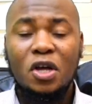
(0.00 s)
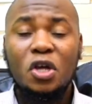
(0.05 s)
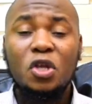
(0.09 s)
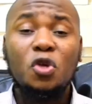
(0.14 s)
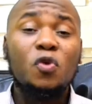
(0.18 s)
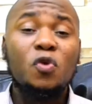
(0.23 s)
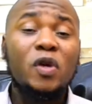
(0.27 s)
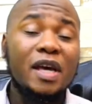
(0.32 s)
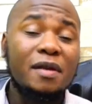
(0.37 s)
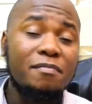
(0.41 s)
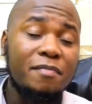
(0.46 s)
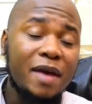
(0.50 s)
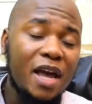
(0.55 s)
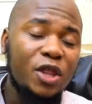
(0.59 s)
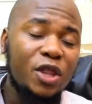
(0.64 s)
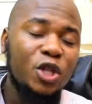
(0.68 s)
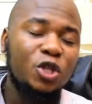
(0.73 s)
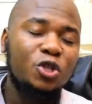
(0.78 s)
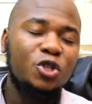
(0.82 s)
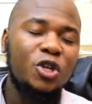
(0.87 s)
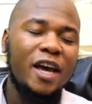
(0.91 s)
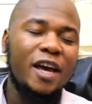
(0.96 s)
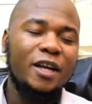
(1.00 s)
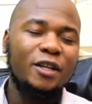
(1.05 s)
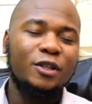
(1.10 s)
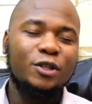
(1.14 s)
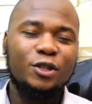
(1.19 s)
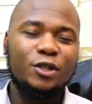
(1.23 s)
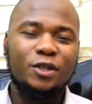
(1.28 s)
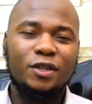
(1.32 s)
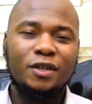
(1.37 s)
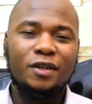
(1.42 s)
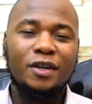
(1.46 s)
You can make the
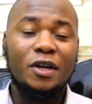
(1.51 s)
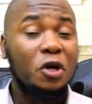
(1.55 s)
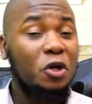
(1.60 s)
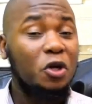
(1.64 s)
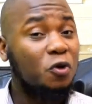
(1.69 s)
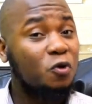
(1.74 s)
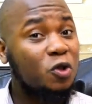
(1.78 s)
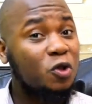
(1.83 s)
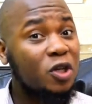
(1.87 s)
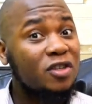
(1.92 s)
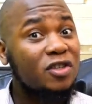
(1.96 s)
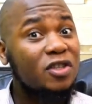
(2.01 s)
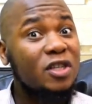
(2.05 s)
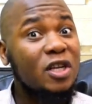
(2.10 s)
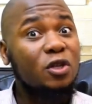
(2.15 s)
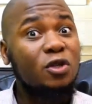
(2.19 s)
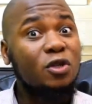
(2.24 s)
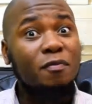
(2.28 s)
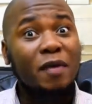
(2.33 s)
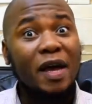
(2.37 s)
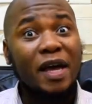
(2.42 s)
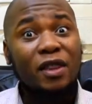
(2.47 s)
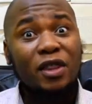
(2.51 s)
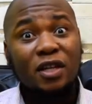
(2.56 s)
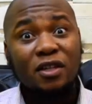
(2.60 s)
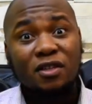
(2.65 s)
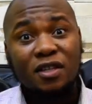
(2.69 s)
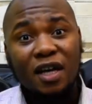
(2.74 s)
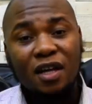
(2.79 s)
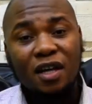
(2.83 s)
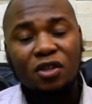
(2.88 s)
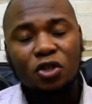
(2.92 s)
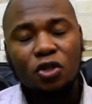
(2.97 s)
change. You just need to make the
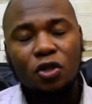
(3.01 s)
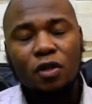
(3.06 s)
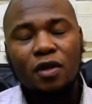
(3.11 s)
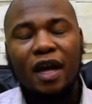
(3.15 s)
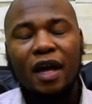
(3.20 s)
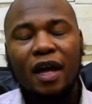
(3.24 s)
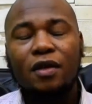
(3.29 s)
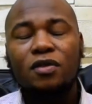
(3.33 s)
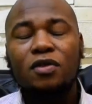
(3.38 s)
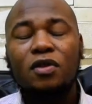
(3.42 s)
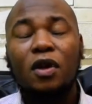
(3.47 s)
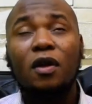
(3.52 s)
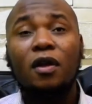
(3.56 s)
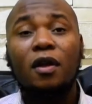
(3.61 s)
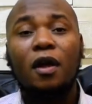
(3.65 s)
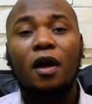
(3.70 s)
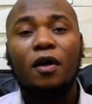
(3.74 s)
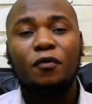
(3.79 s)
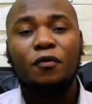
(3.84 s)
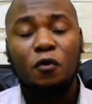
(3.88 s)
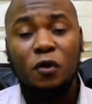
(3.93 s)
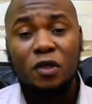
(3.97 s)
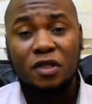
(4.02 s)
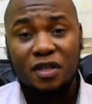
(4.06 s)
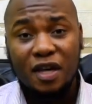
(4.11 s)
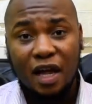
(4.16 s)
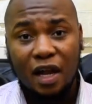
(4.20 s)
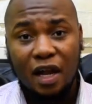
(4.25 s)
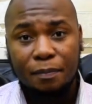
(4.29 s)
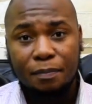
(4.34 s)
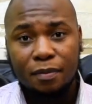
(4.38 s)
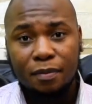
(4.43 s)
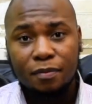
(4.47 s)
intention, ask Allah for His
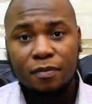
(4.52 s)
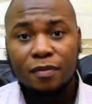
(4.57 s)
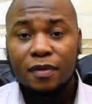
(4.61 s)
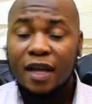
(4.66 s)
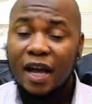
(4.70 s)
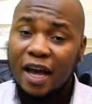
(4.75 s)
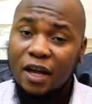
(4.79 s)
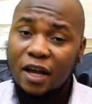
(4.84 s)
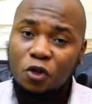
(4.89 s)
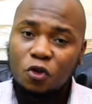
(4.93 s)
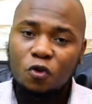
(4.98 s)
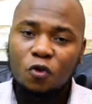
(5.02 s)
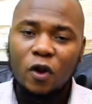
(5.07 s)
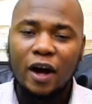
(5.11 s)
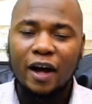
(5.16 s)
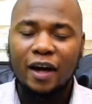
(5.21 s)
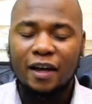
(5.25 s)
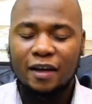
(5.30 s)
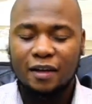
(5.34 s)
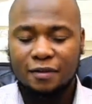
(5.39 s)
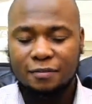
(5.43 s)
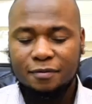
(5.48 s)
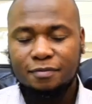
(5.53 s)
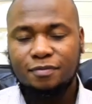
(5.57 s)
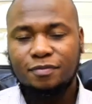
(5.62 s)
help, and try.